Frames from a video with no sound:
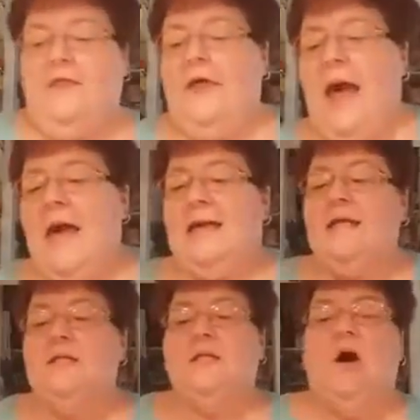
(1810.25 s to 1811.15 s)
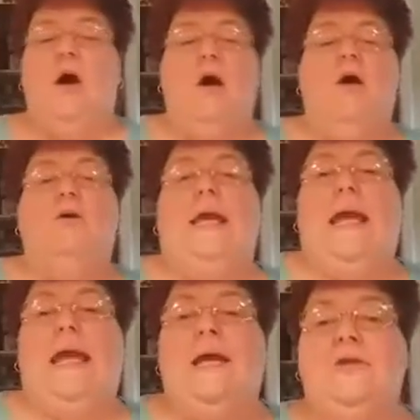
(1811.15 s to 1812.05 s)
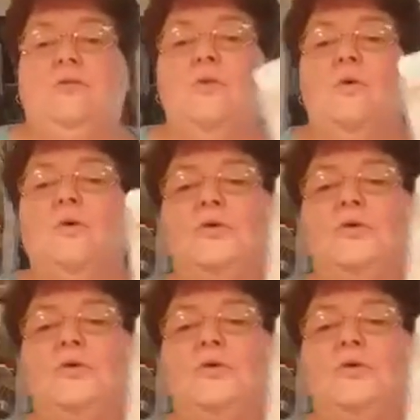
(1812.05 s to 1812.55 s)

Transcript: That is called Annual